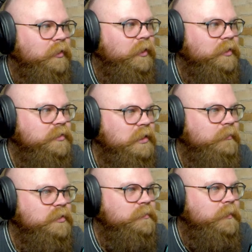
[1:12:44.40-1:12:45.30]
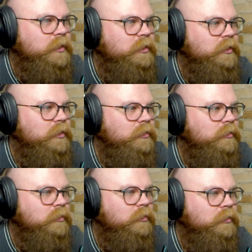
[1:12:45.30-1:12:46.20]
is MSB.
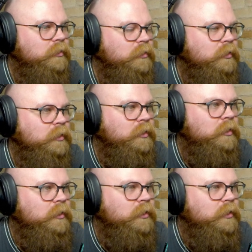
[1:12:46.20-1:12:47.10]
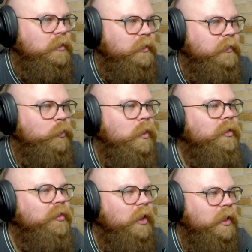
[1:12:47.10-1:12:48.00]
And then one
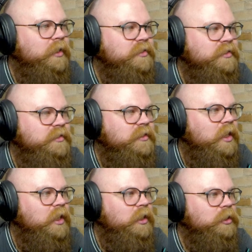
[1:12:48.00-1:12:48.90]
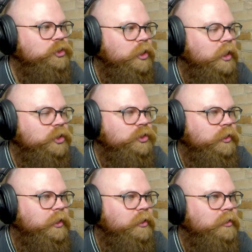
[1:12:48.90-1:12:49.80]
thought on a stage, actually.